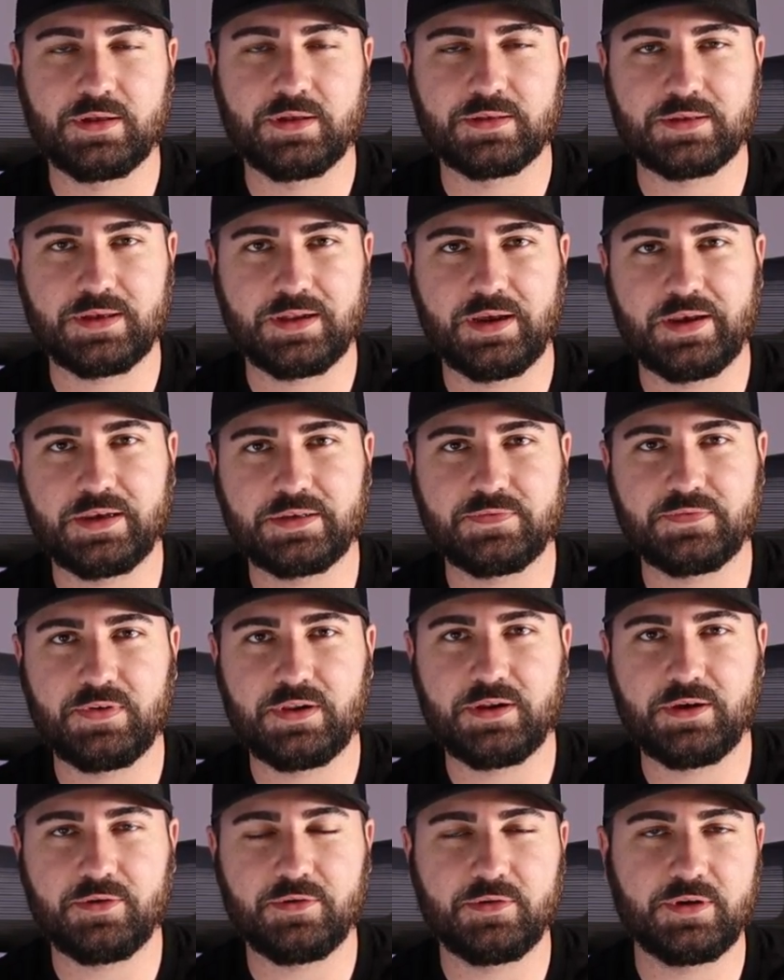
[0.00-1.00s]
Today's
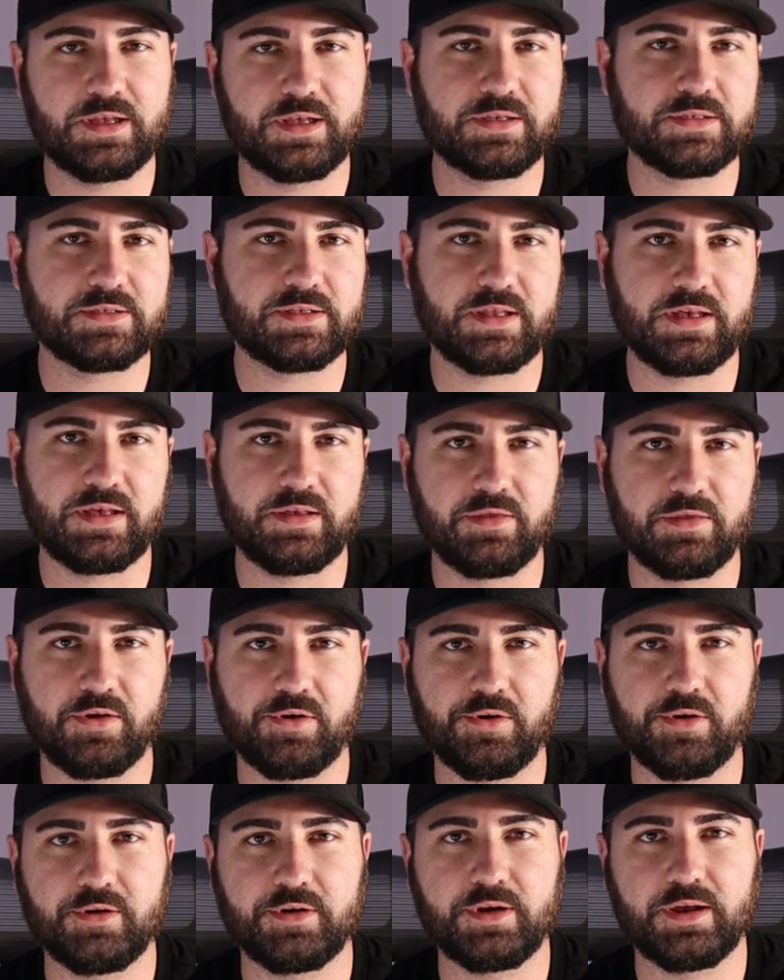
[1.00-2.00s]
video is the
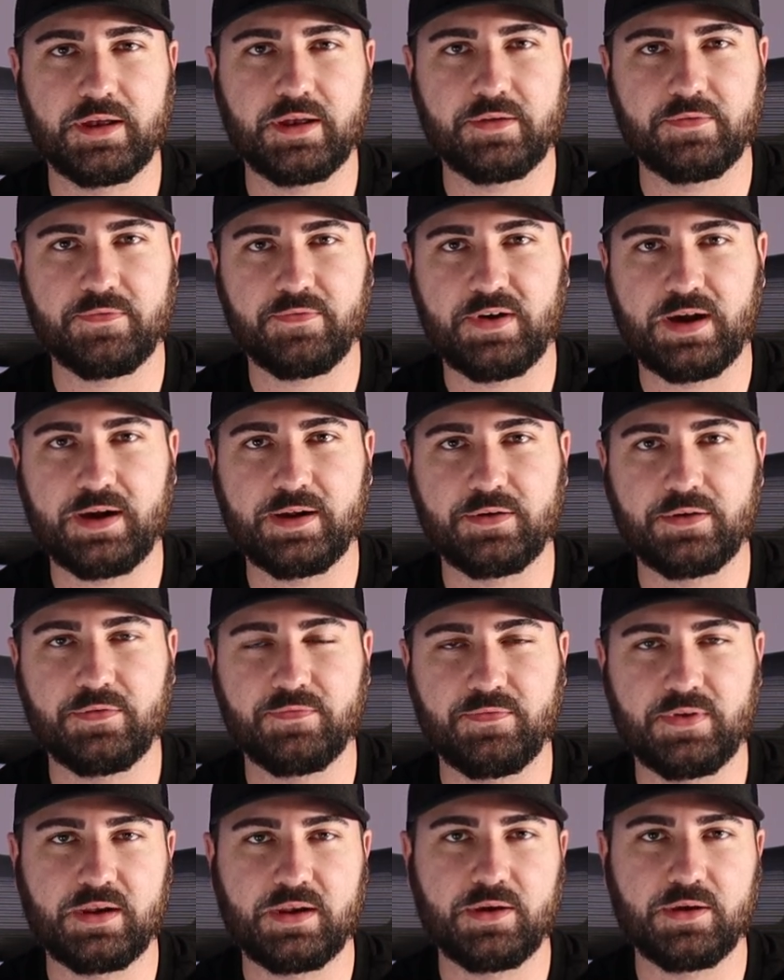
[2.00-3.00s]
third and final
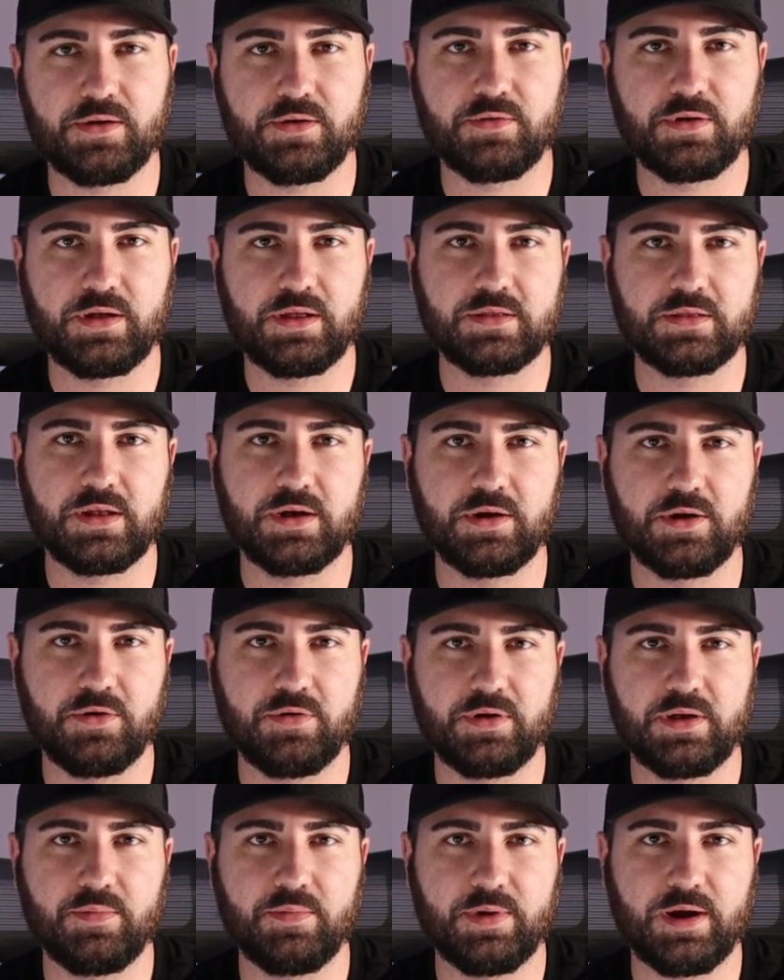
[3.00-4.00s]
video in the
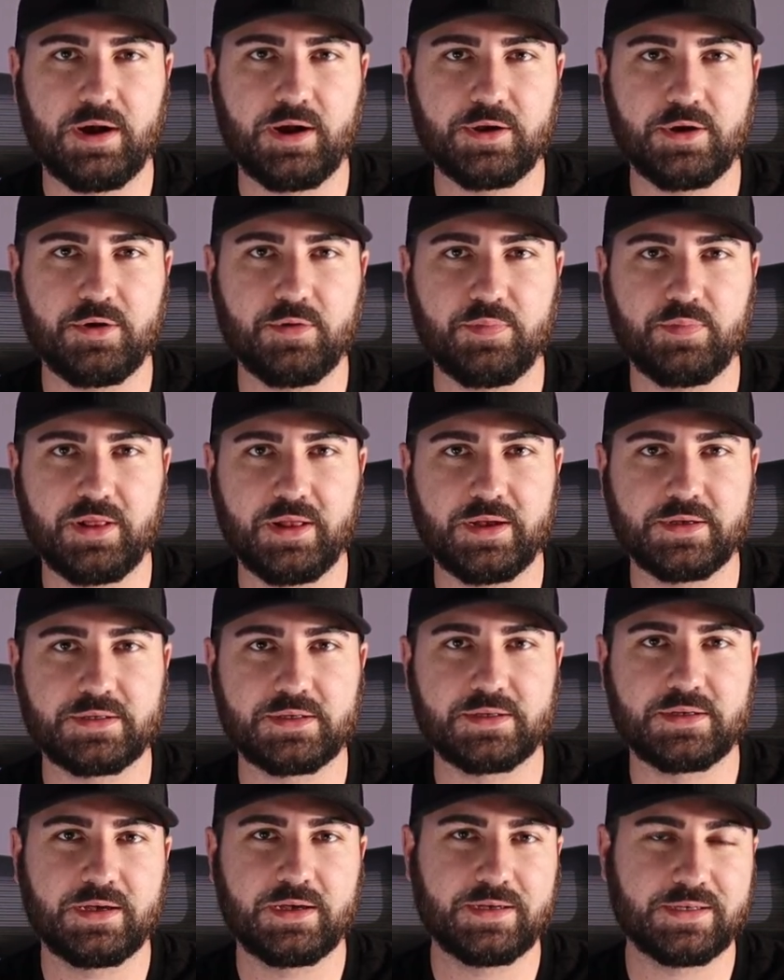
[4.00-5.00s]
OEM Audio
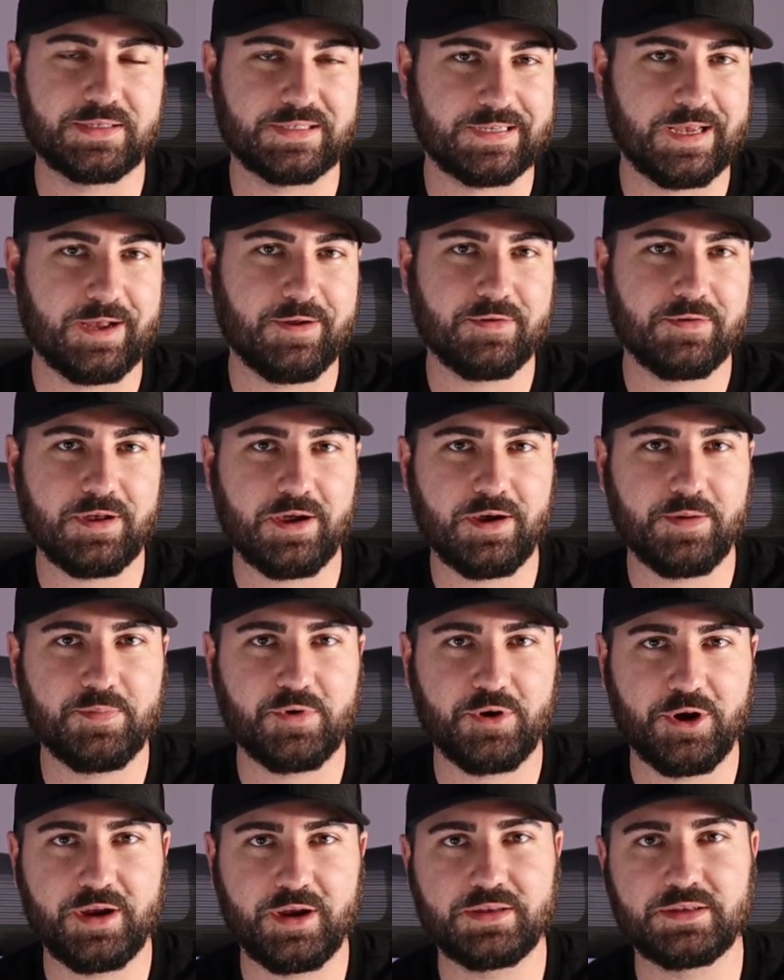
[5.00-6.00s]
Plus sound
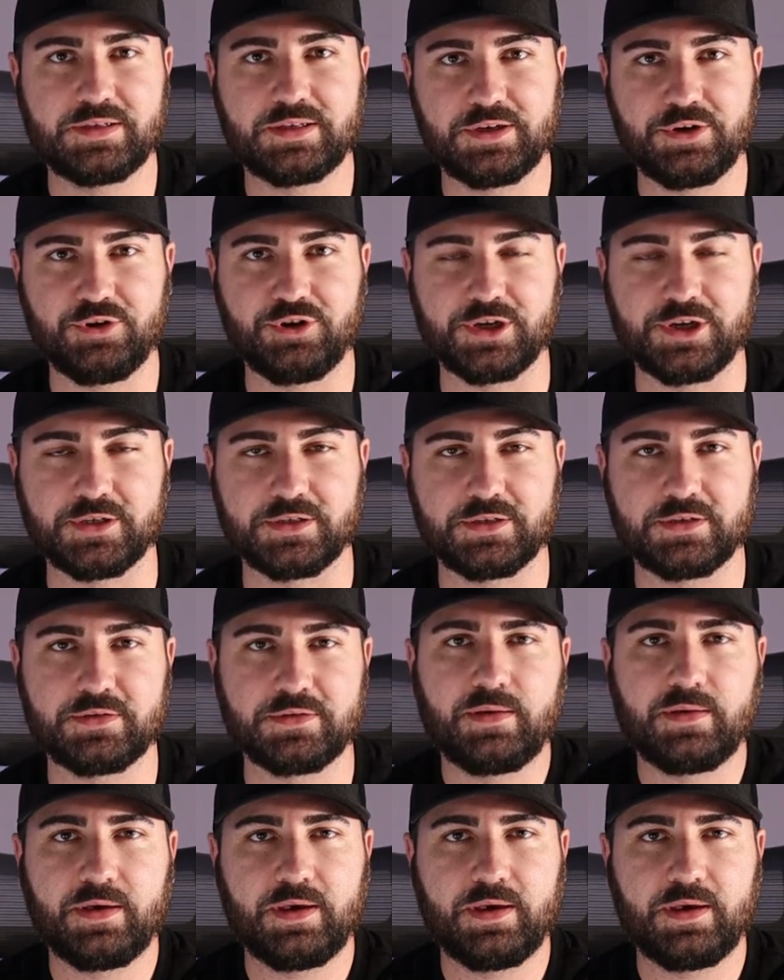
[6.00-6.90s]
upgrade series.